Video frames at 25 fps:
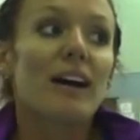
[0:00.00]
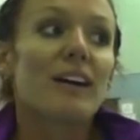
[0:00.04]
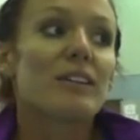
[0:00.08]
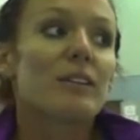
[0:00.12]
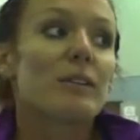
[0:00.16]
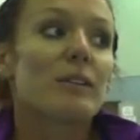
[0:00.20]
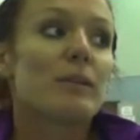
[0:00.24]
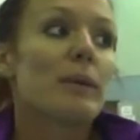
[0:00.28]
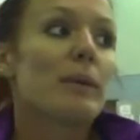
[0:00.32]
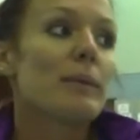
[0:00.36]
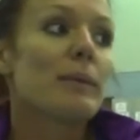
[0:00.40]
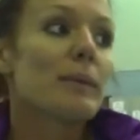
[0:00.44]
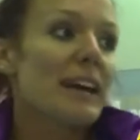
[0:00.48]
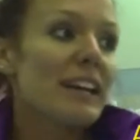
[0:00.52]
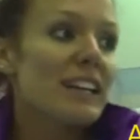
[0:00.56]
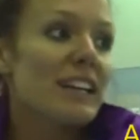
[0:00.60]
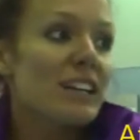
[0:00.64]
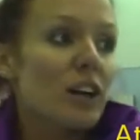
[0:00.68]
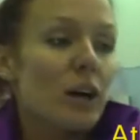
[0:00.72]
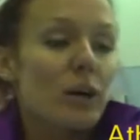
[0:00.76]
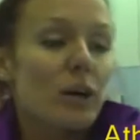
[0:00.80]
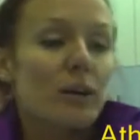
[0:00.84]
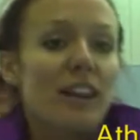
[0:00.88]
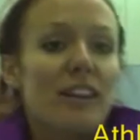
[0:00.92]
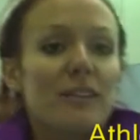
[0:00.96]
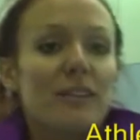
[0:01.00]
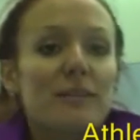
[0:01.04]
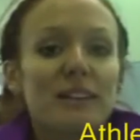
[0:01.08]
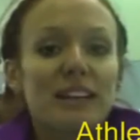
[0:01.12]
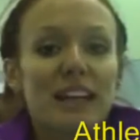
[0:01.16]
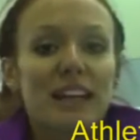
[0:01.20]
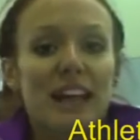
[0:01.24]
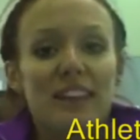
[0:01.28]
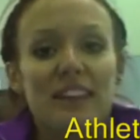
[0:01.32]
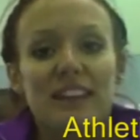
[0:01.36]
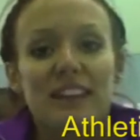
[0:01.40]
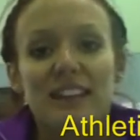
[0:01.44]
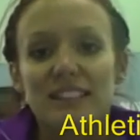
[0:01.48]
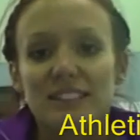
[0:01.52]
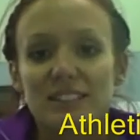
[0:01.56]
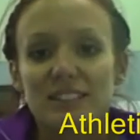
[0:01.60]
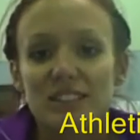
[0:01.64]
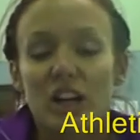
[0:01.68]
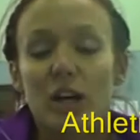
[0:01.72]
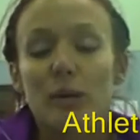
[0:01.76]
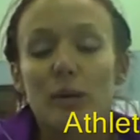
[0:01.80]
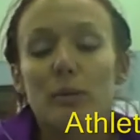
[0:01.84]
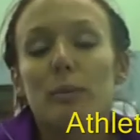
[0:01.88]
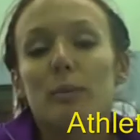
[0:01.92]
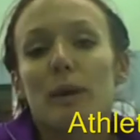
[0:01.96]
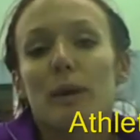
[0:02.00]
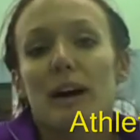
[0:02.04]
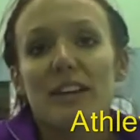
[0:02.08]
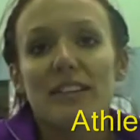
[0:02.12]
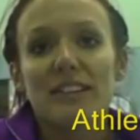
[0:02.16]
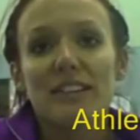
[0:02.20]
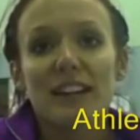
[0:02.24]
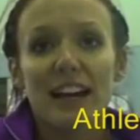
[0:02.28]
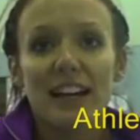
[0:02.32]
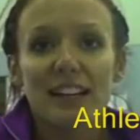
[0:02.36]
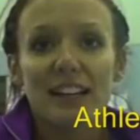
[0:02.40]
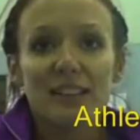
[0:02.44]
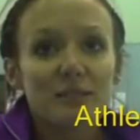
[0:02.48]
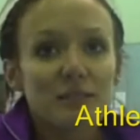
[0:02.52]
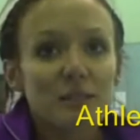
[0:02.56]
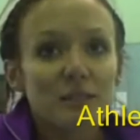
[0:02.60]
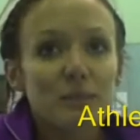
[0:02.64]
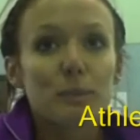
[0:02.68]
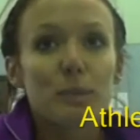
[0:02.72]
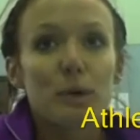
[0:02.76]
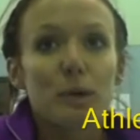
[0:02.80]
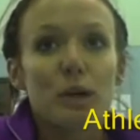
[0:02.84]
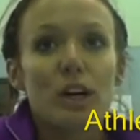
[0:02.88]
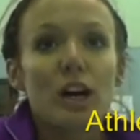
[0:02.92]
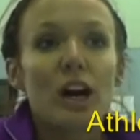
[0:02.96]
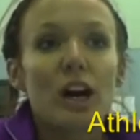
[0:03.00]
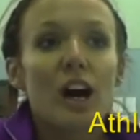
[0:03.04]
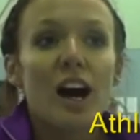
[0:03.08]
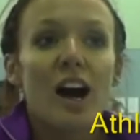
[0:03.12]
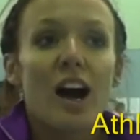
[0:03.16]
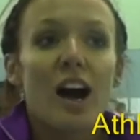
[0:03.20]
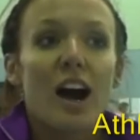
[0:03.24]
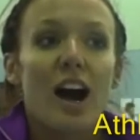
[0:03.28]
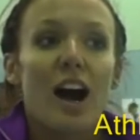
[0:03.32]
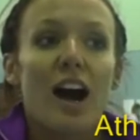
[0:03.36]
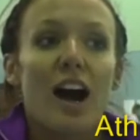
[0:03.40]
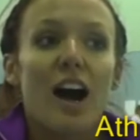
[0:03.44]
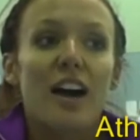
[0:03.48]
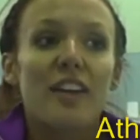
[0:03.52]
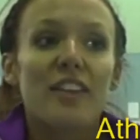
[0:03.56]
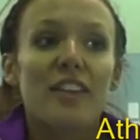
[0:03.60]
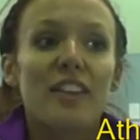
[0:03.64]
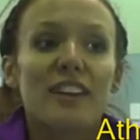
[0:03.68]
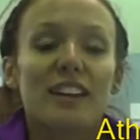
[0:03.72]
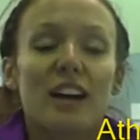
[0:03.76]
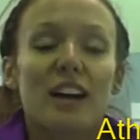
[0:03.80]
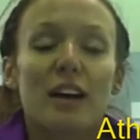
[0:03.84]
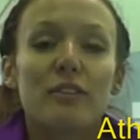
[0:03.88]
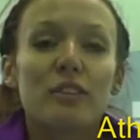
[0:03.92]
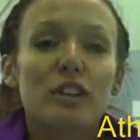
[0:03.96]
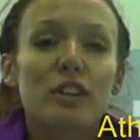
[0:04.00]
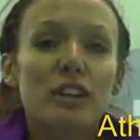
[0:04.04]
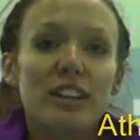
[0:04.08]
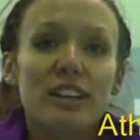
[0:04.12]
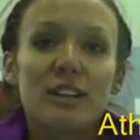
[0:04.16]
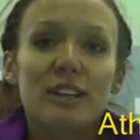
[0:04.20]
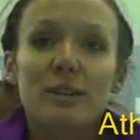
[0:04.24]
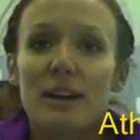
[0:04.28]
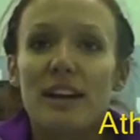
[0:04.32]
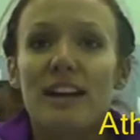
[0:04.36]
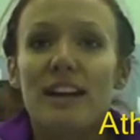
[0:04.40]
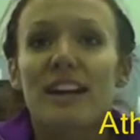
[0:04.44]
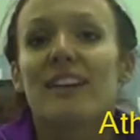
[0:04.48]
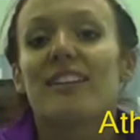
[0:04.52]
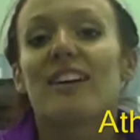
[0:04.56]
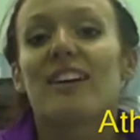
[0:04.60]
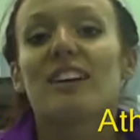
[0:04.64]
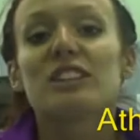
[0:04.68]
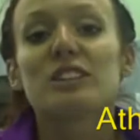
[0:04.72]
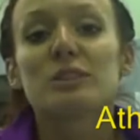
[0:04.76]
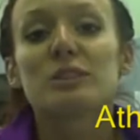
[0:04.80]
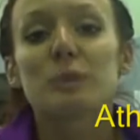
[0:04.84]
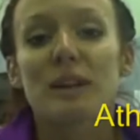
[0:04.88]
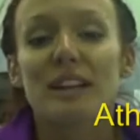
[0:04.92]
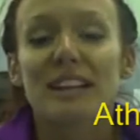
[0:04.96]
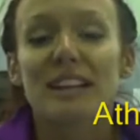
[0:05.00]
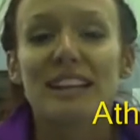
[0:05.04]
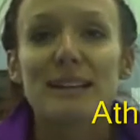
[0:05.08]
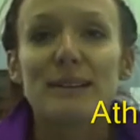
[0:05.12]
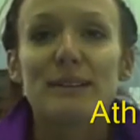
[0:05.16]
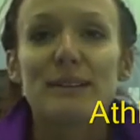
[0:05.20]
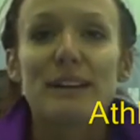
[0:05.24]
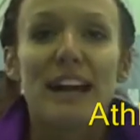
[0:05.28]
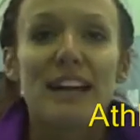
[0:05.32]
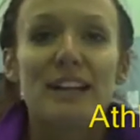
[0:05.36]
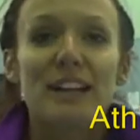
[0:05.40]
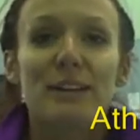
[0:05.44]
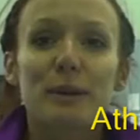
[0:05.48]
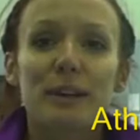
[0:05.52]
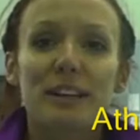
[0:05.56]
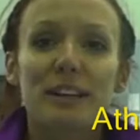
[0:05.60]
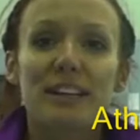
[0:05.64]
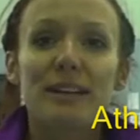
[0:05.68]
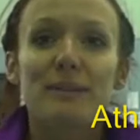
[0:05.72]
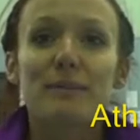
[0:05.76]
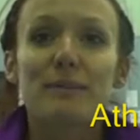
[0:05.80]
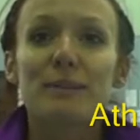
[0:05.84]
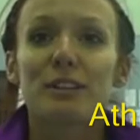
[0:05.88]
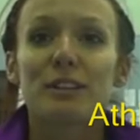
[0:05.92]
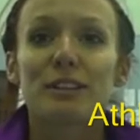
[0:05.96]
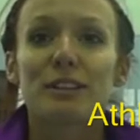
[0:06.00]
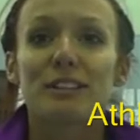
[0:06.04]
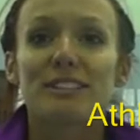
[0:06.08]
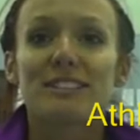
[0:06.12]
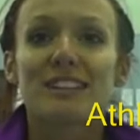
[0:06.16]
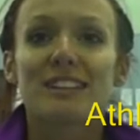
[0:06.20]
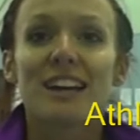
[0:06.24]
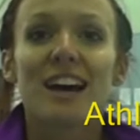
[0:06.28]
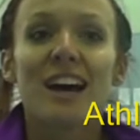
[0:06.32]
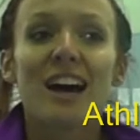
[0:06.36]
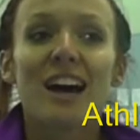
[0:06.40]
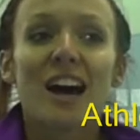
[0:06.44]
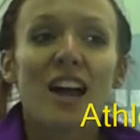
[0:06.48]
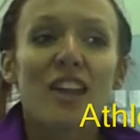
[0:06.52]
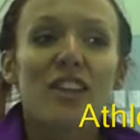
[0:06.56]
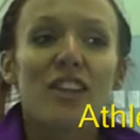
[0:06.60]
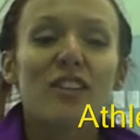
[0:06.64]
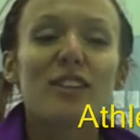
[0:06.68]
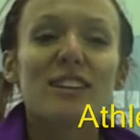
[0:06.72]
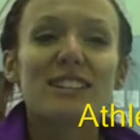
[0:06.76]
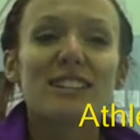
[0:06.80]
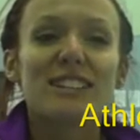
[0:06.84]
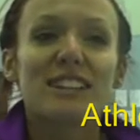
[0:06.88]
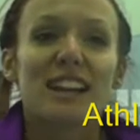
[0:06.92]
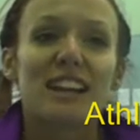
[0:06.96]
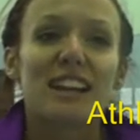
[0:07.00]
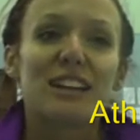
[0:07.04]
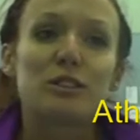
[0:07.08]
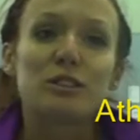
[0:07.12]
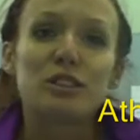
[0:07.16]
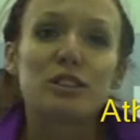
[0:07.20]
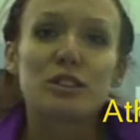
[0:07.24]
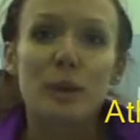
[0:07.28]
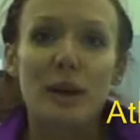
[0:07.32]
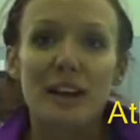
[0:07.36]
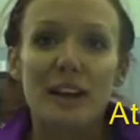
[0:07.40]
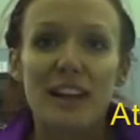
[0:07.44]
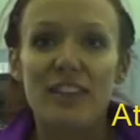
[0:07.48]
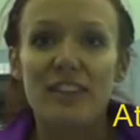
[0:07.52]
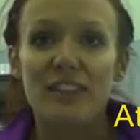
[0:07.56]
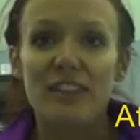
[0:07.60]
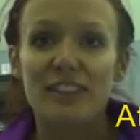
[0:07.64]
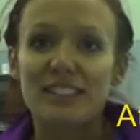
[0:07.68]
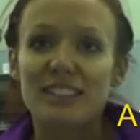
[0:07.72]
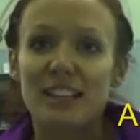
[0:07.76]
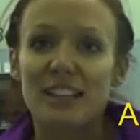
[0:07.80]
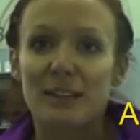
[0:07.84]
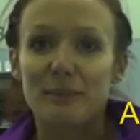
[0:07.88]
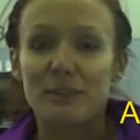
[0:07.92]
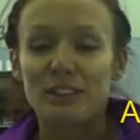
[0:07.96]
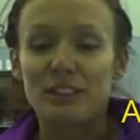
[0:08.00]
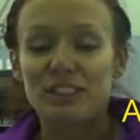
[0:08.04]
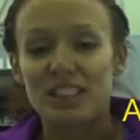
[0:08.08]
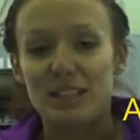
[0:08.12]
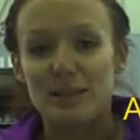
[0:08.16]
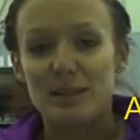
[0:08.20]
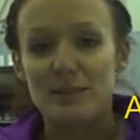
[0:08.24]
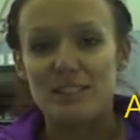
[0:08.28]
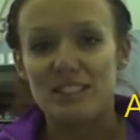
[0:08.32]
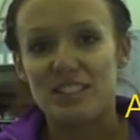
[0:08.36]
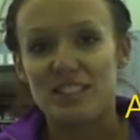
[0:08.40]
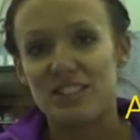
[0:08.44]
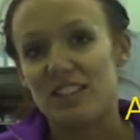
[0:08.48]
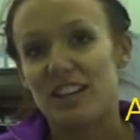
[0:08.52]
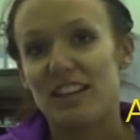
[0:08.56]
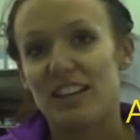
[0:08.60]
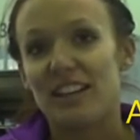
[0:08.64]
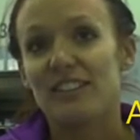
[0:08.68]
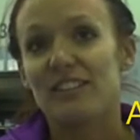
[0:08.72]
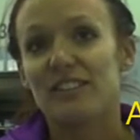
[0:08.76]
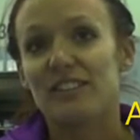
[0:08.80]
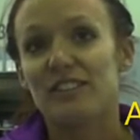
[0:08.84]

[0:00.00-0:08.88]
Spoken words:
Well, my main goal at the minute, I think, is the Commonwealth Games, but I think I'm running quicker. I just want to keep getting quicker because there isn't an under-23 championships this year.